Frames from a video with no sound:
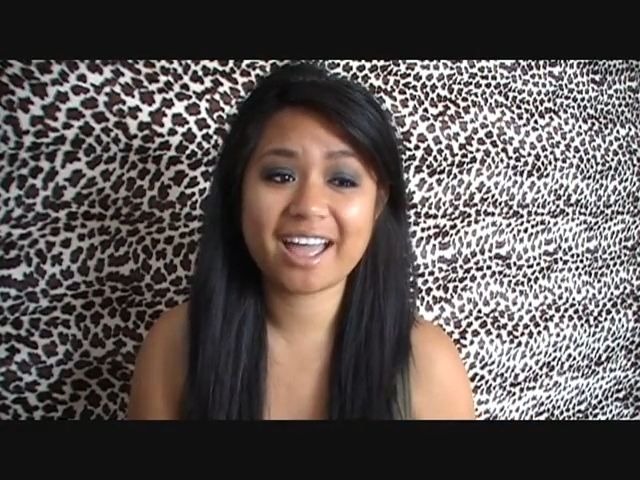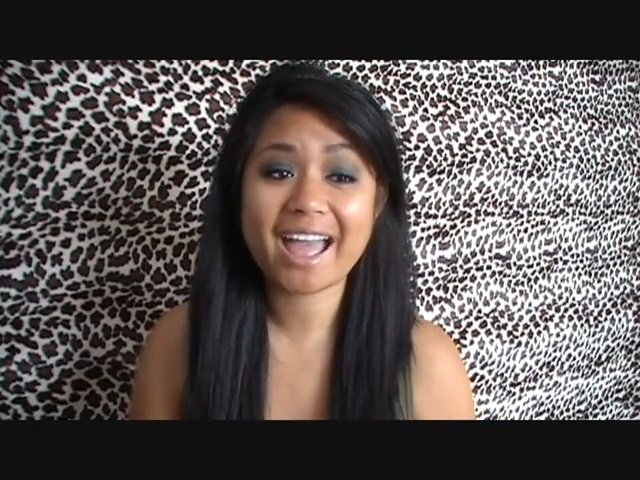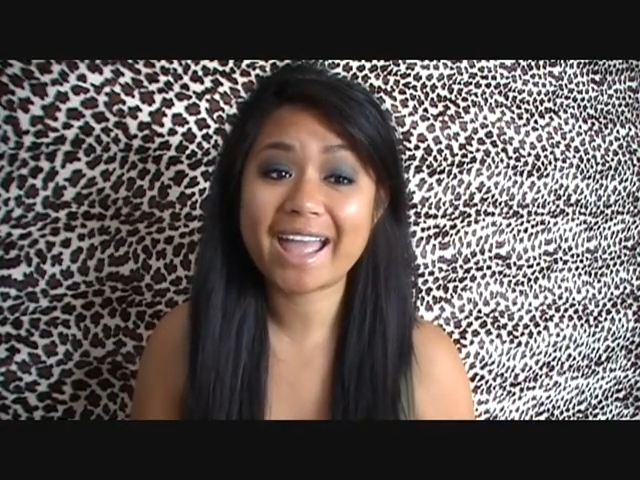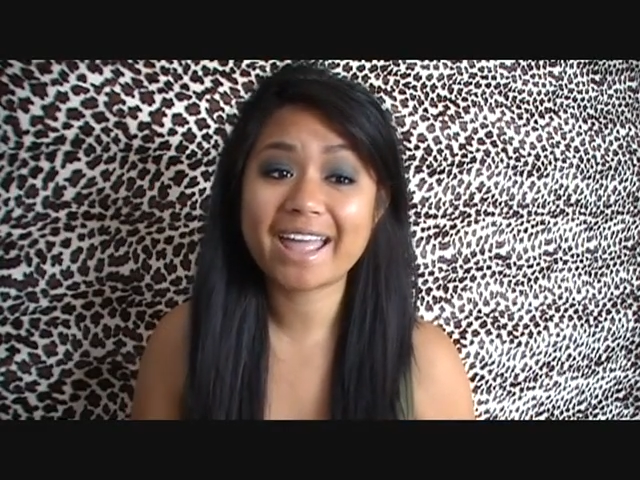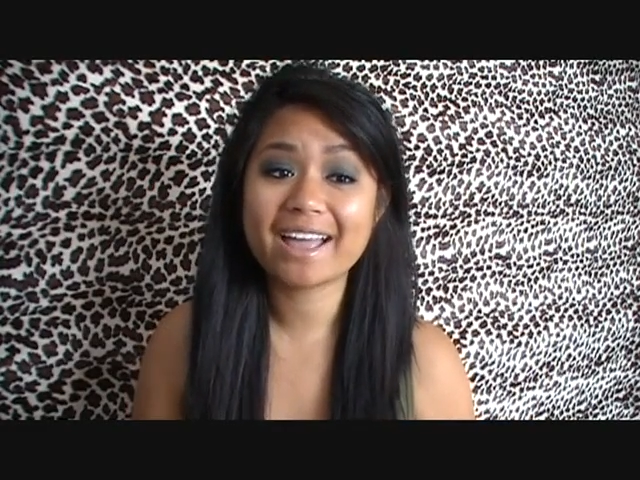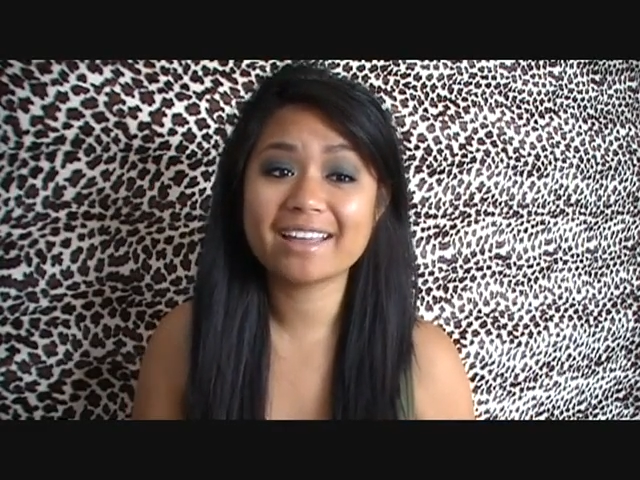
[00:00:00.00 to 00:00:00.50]

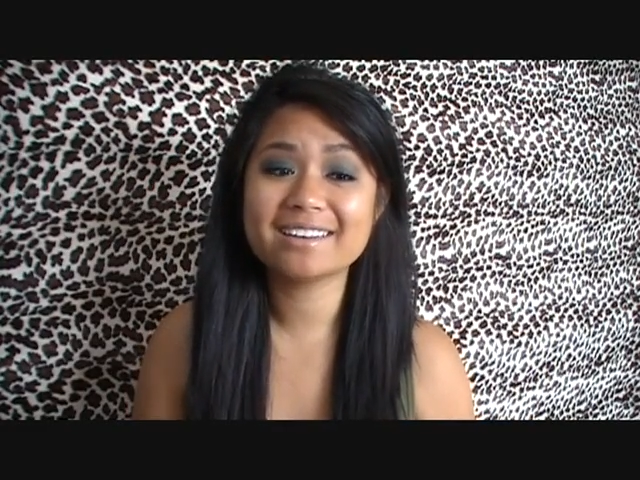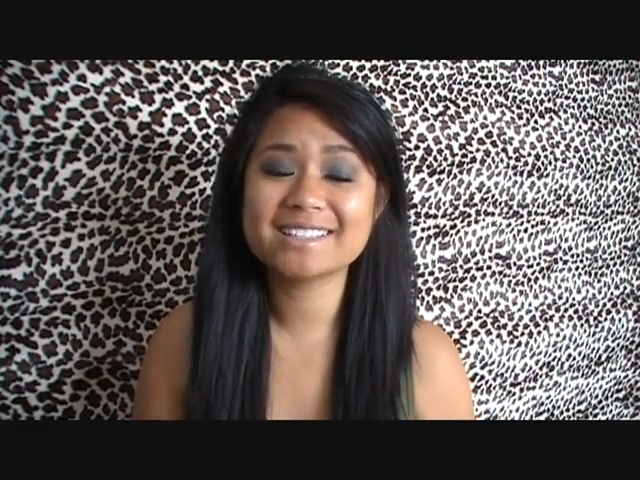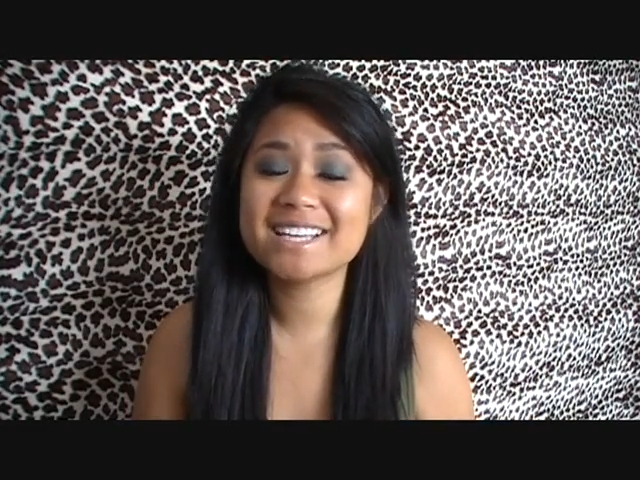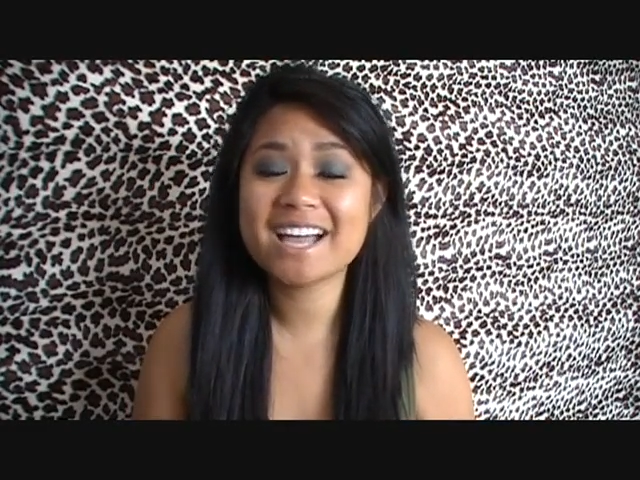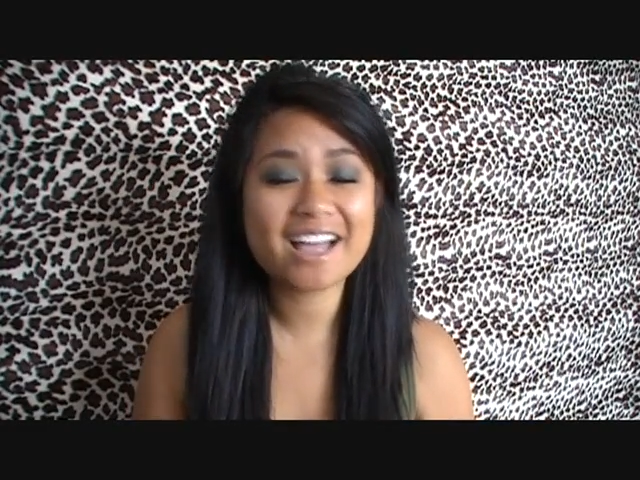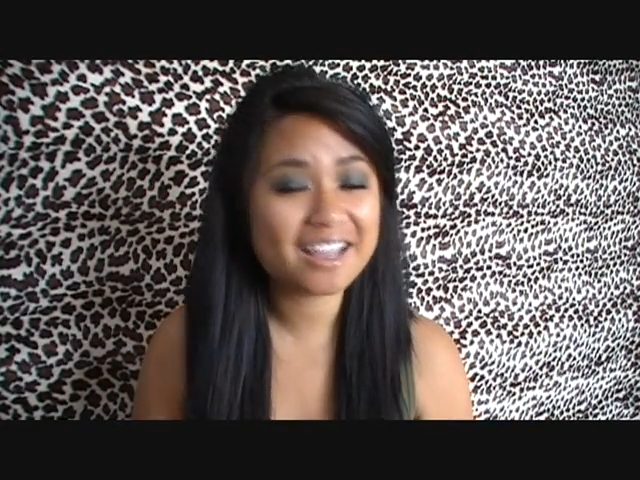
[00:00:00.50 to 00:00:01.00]
I had a
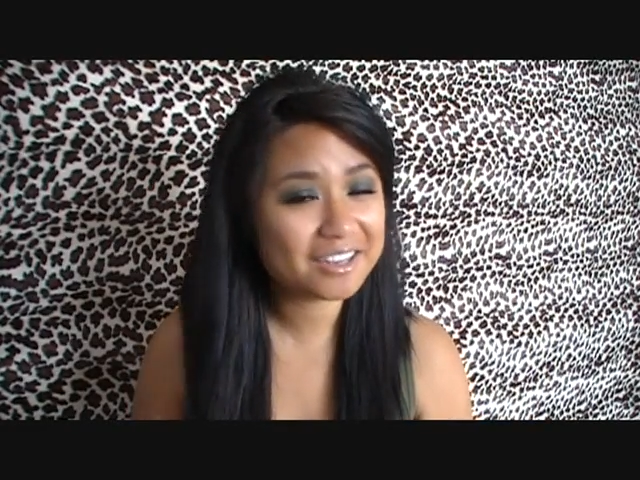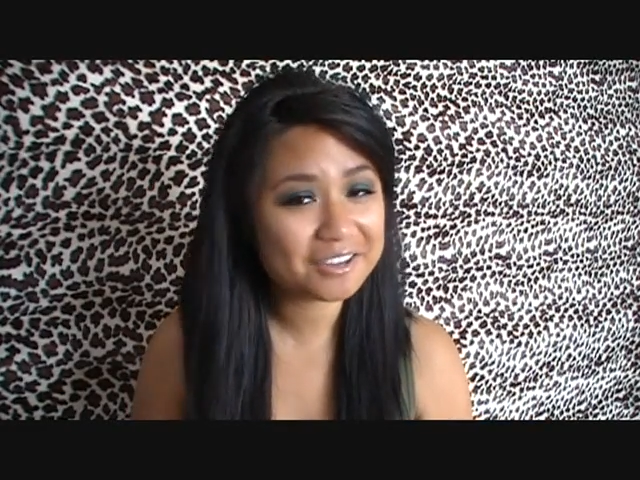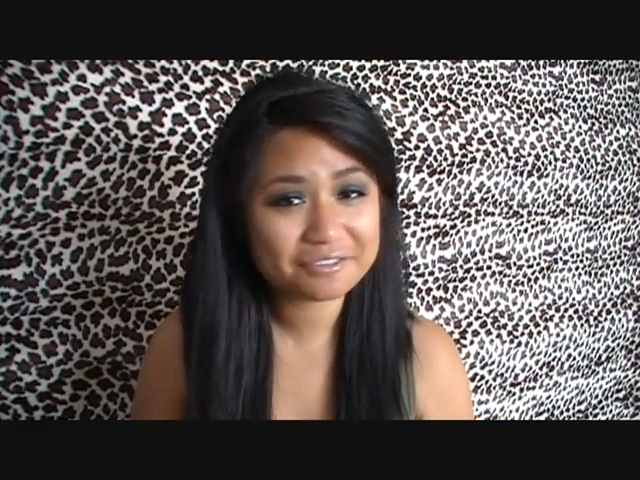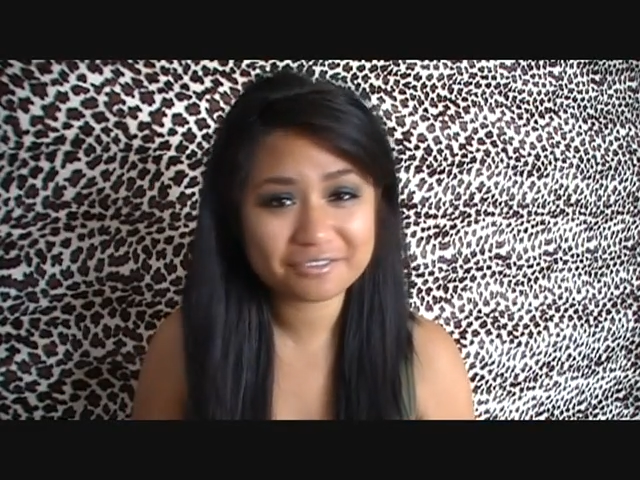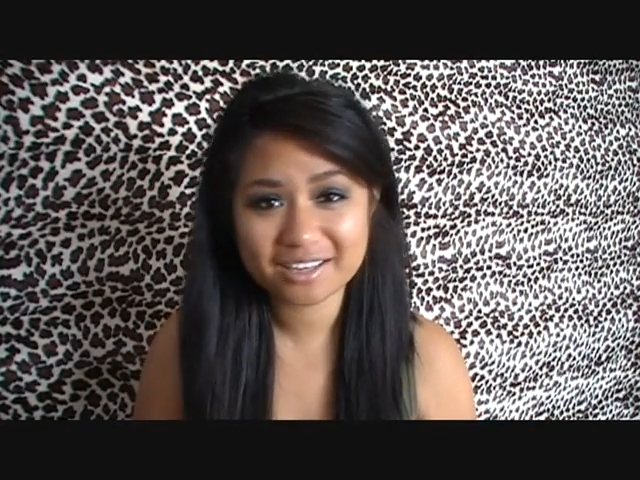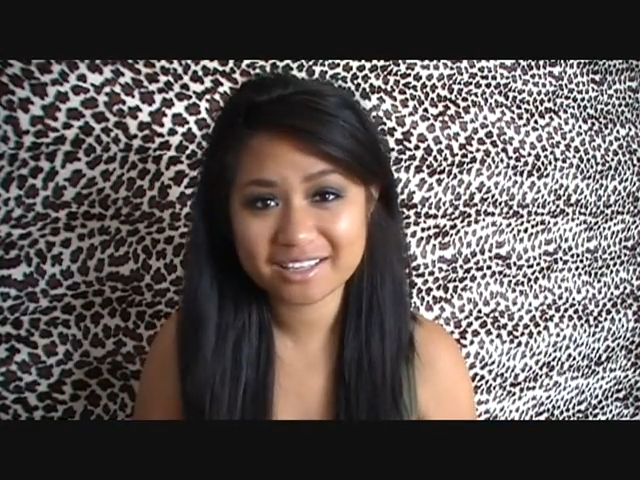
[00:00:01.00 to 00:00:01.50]
ton
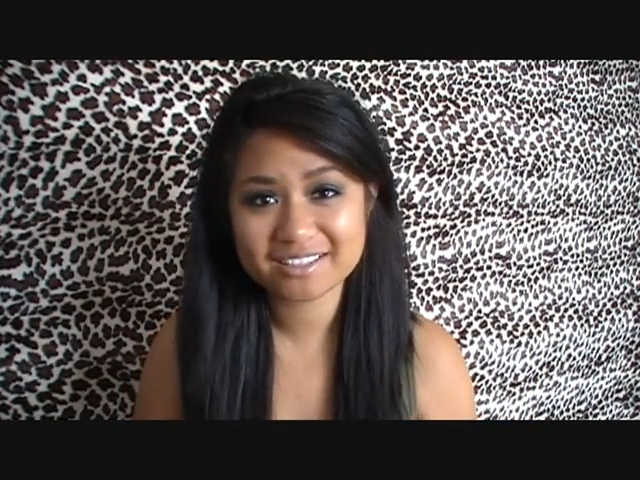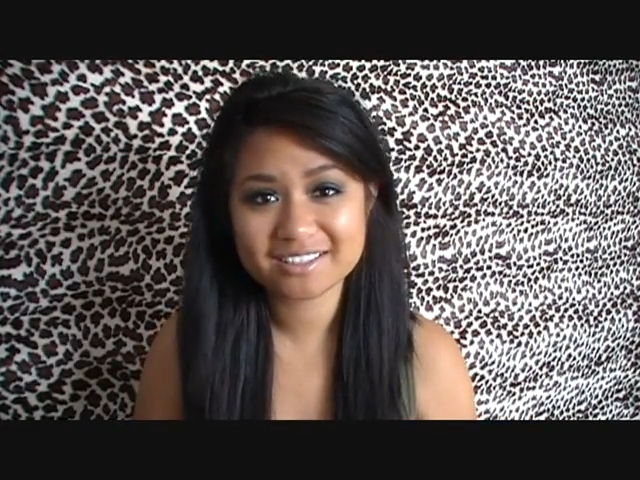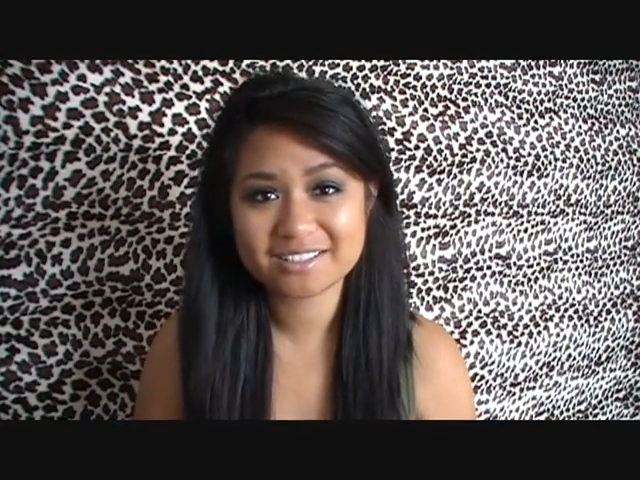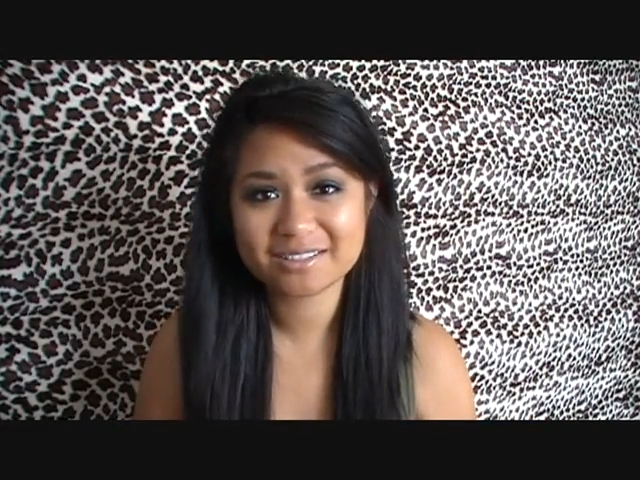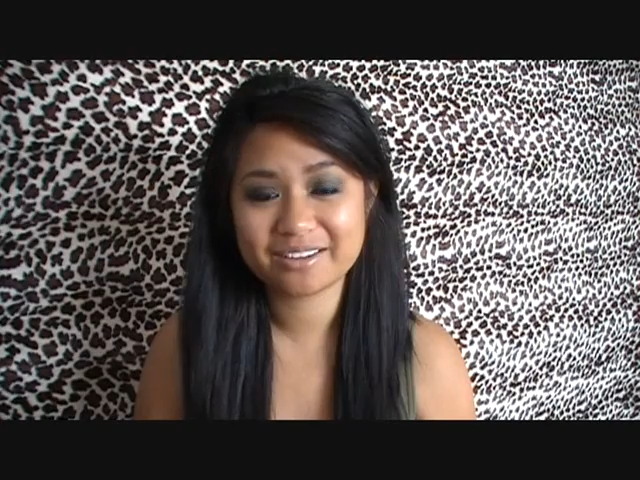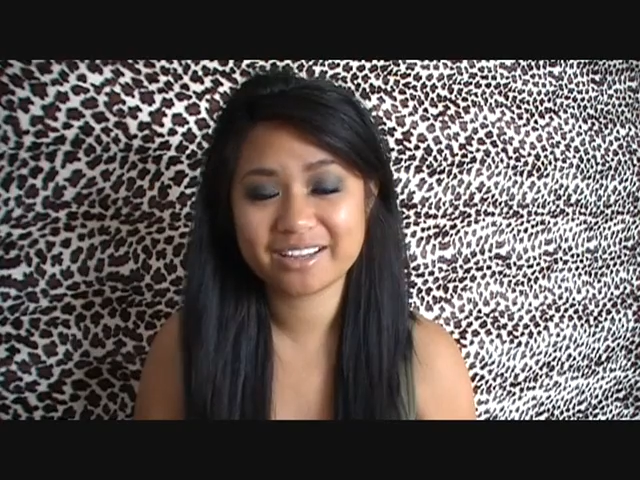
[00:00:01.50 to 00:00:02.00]
of fun
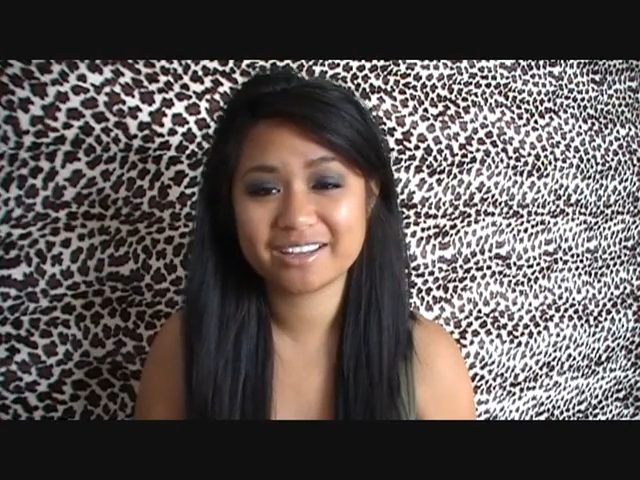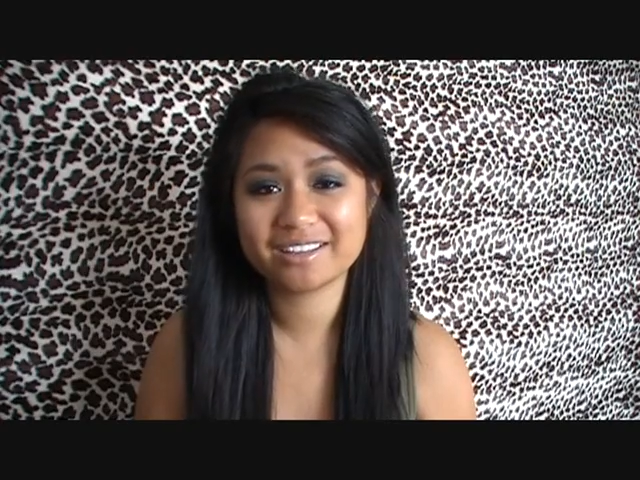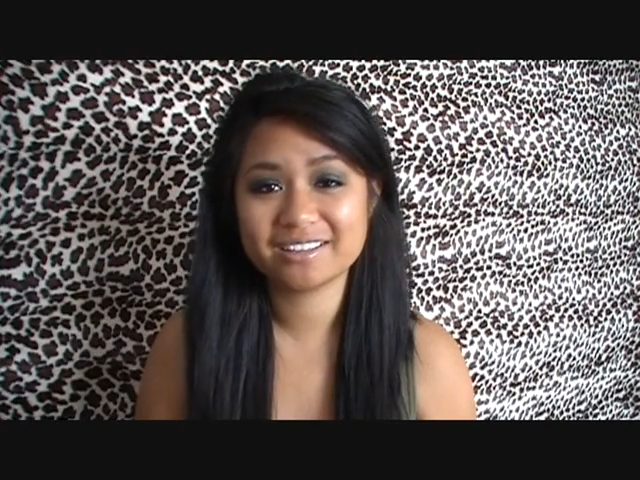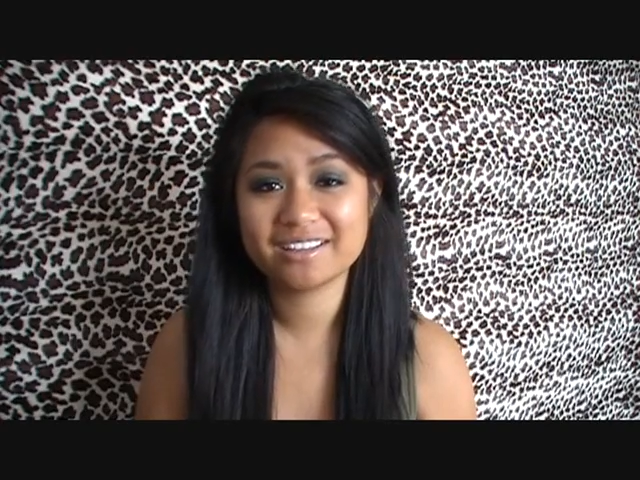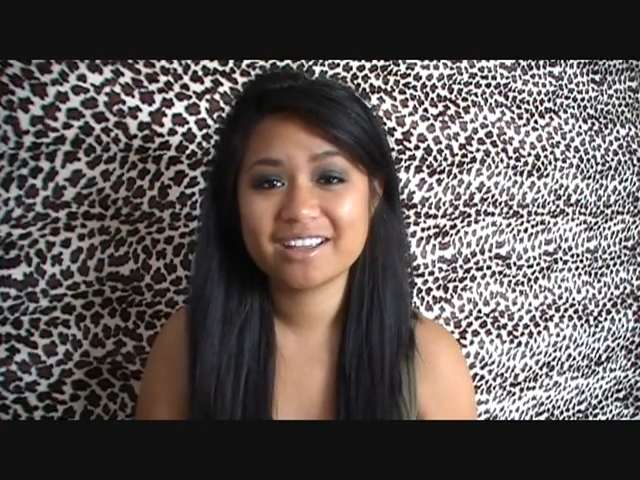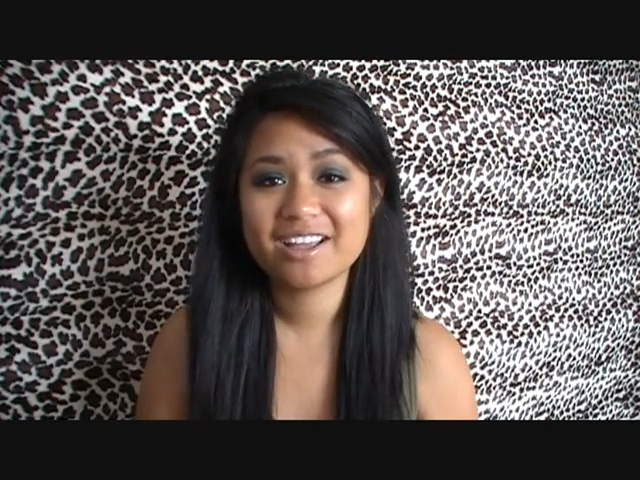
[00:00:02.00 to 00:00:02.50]
doing it